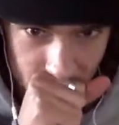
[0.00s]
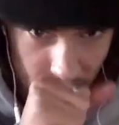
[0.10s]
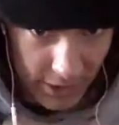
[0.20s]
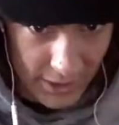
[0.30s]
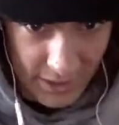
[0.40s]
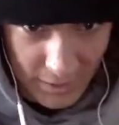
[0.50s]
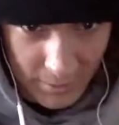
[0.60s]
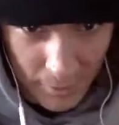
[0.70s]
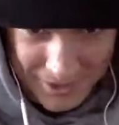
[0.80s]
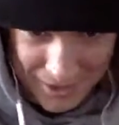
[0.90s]
we need to
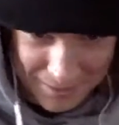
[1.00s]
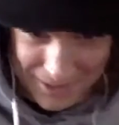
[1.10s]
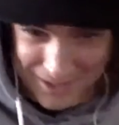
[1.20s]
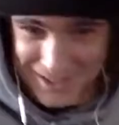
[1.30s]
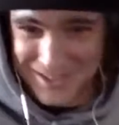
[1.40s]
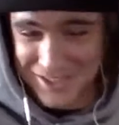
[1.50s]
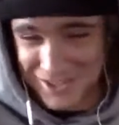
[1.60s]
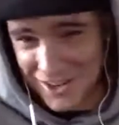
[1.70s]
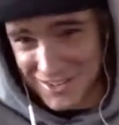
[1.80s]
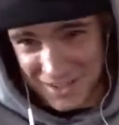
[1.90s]
come up with something because
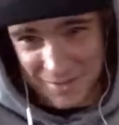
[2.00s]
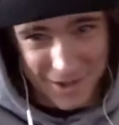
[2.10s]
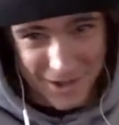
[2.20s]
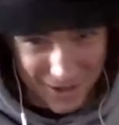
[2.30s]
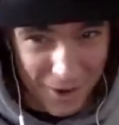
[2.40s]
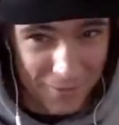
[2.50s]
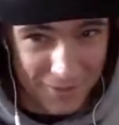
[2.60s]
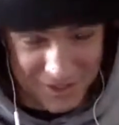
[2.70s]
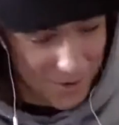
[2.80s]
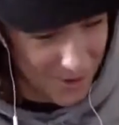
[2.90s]
Dashawn's going to be here
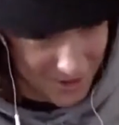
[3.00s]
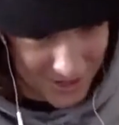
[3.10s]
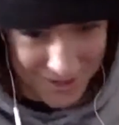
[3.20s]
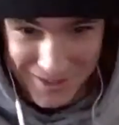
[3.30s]
hopefully shortly.